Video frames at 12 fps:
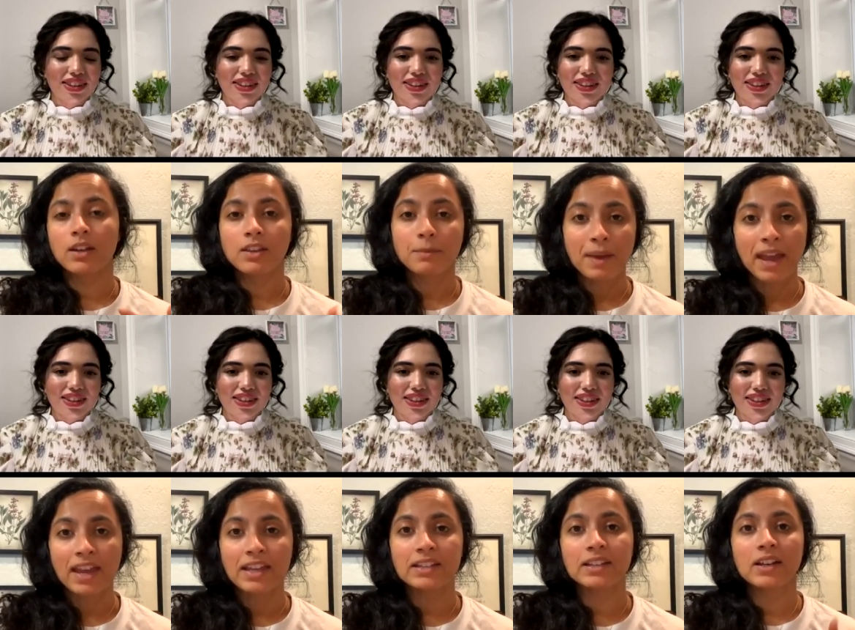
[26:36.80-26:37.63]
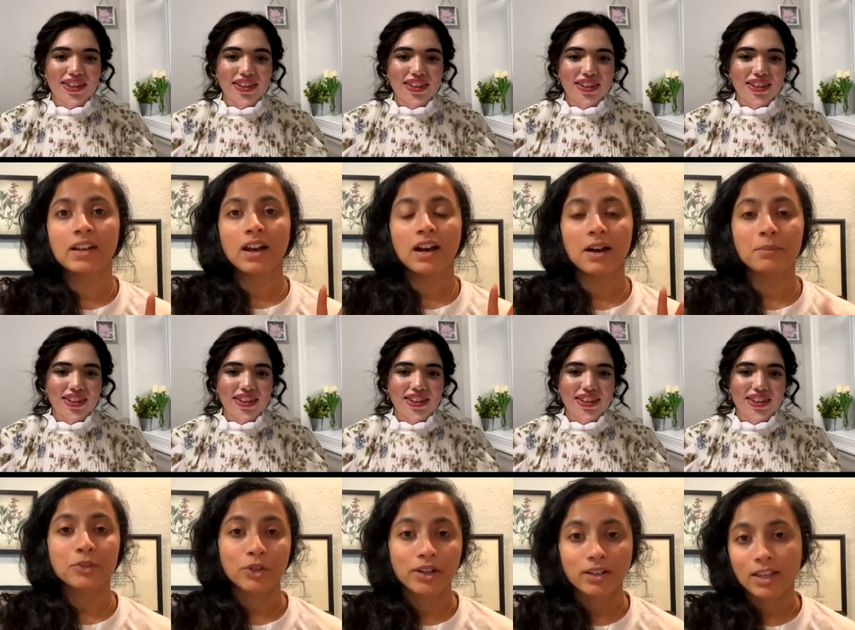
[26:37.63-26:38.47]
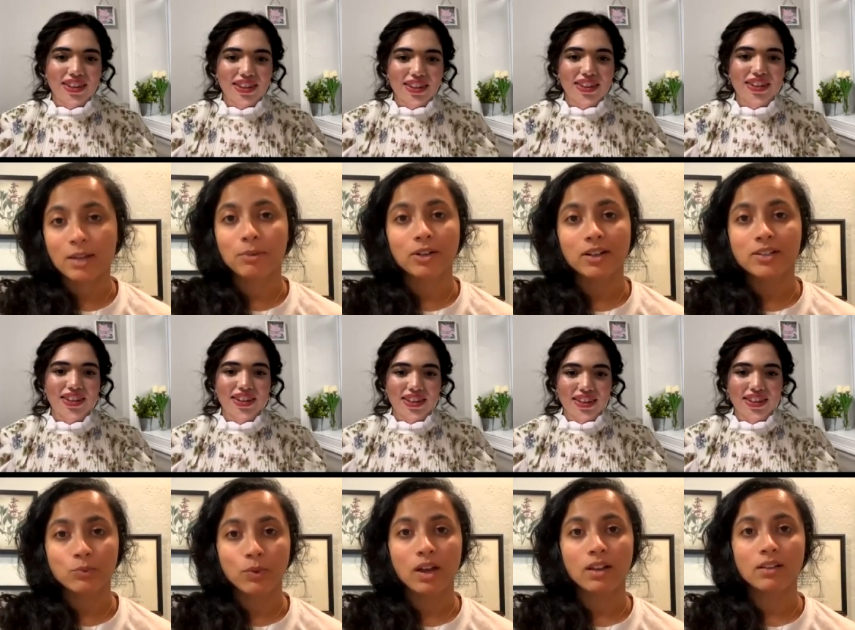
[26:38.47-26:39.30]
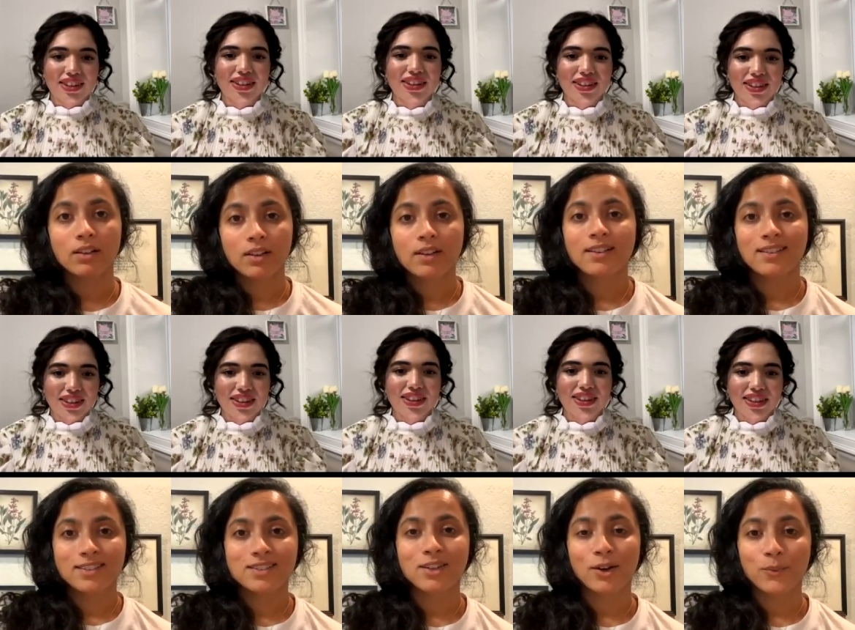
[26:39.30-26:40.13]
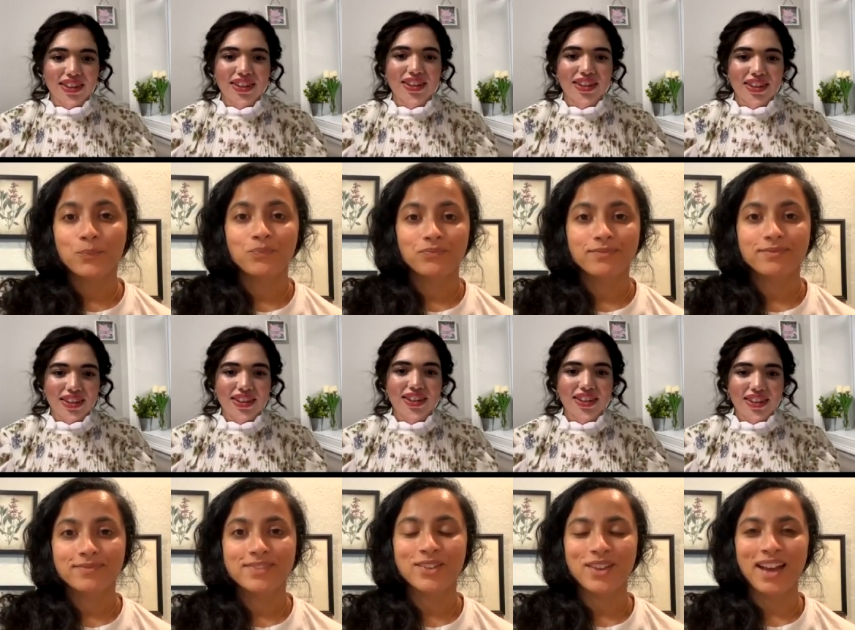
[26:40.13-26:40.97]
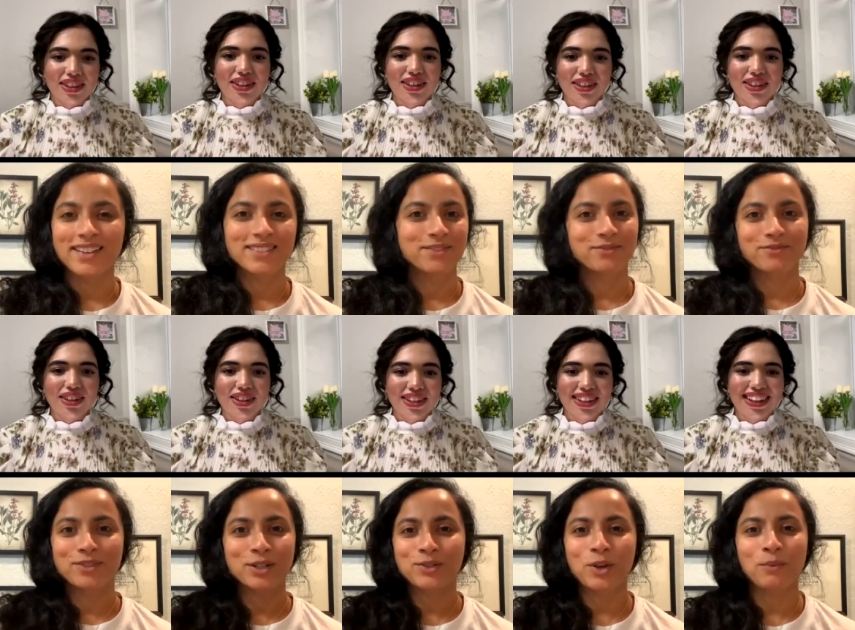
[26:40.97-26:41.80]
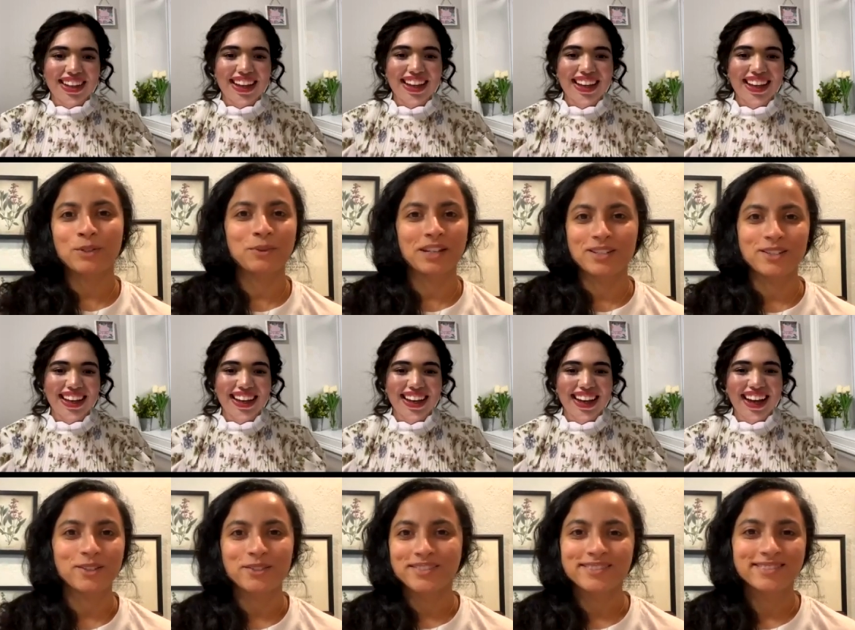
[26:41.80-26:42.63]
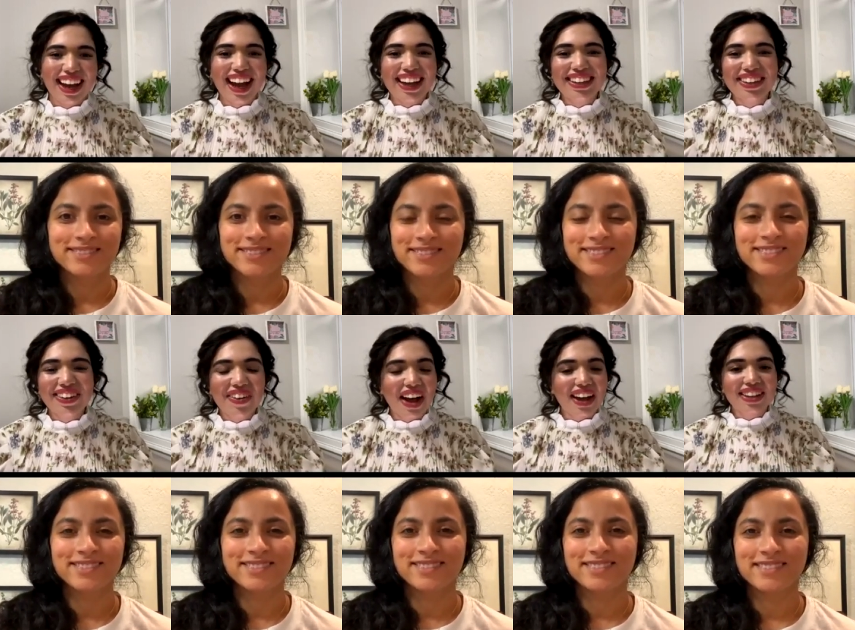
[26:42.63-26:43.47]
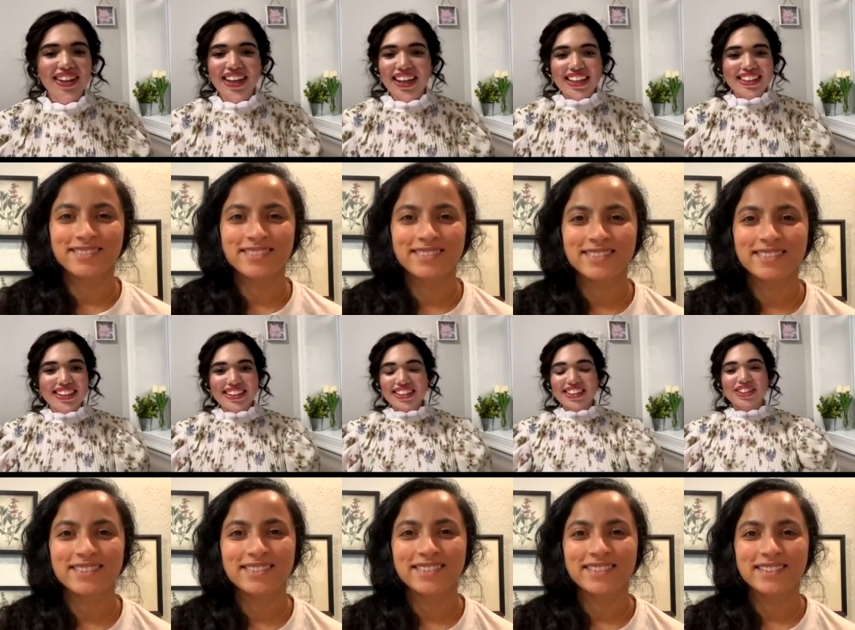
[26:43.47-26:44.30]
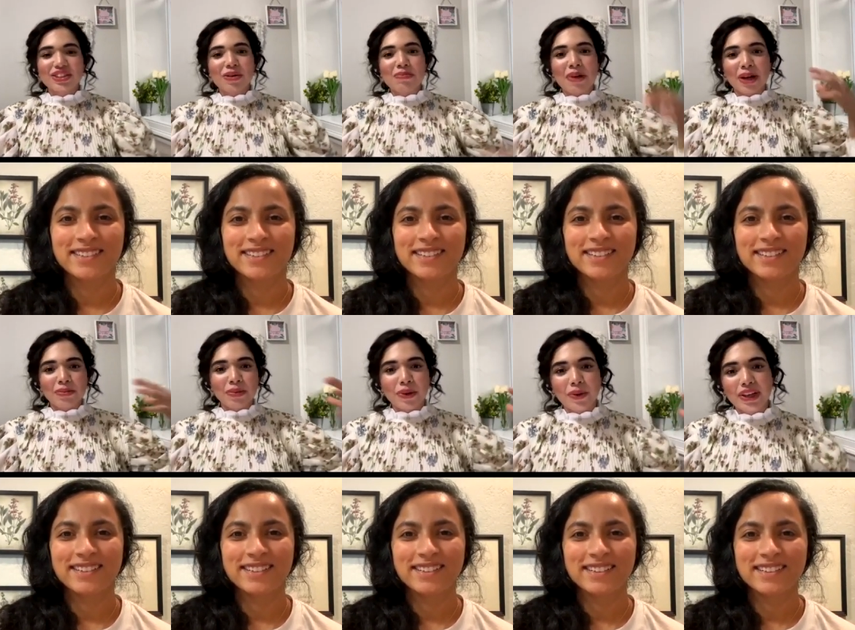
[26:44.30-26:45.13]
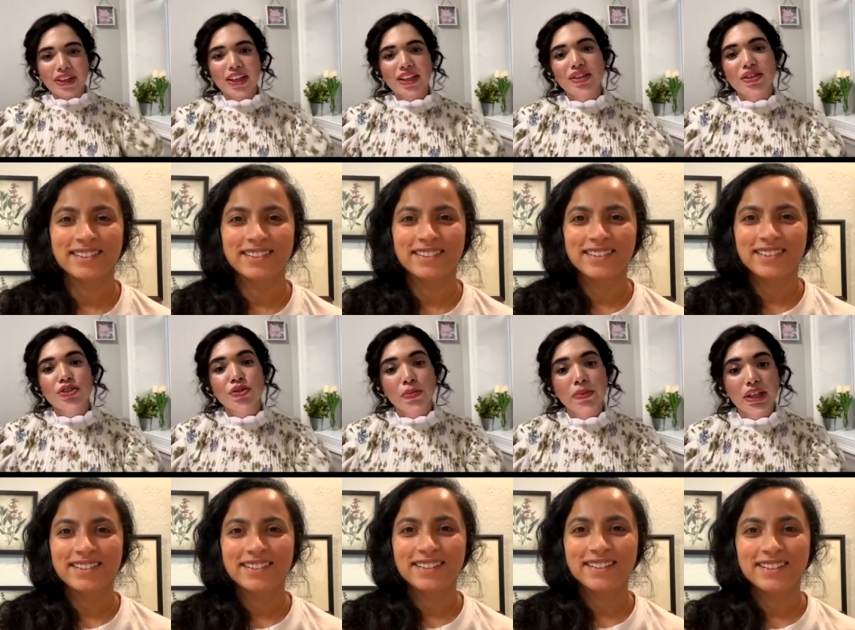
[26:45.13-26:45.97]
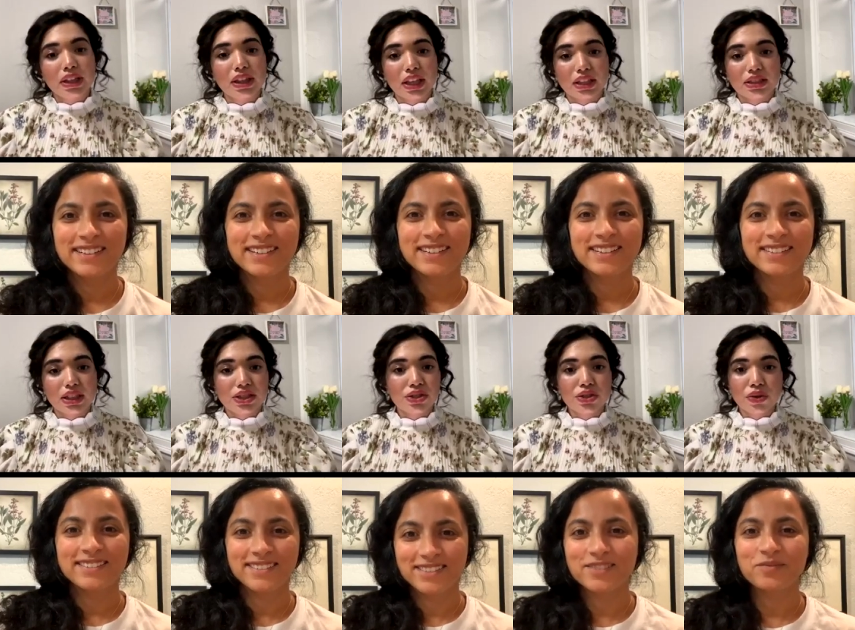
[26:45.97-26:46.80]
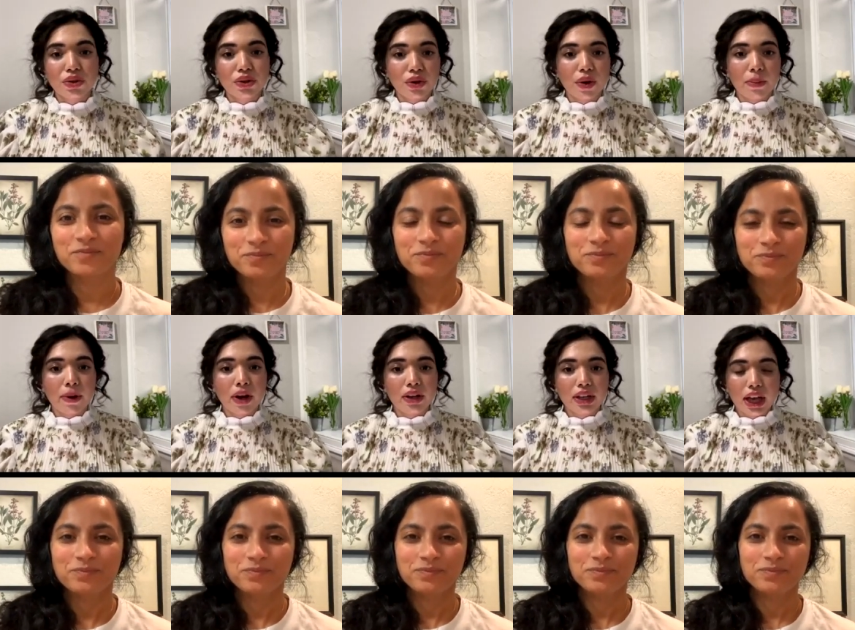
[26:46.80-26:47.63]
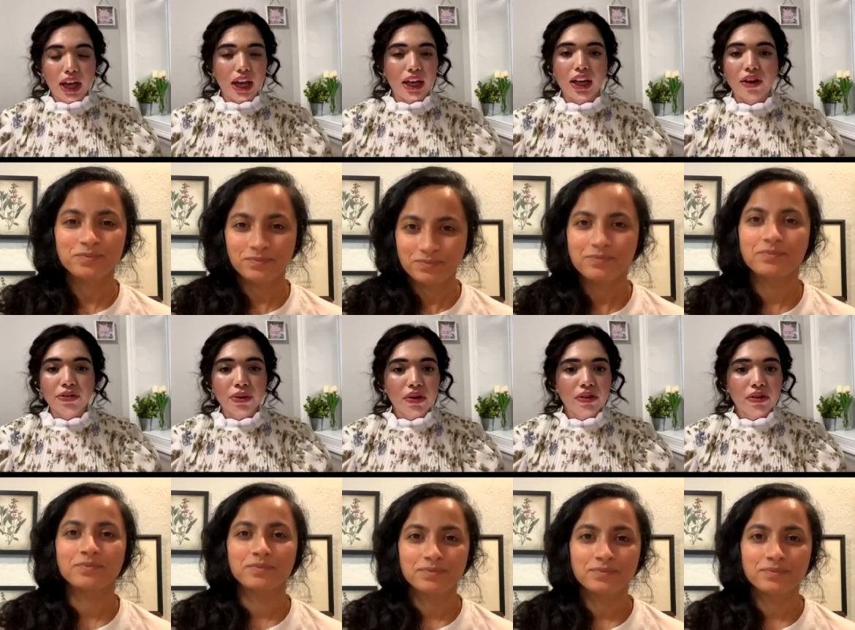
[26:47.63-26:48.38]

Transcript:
Speaker 1: the pain um, during labor as well. So, so yeah, there's so much we could do.
Speaker 2: I know. I this is so mind blowing. Like there are so many things that you don't know about, and everyone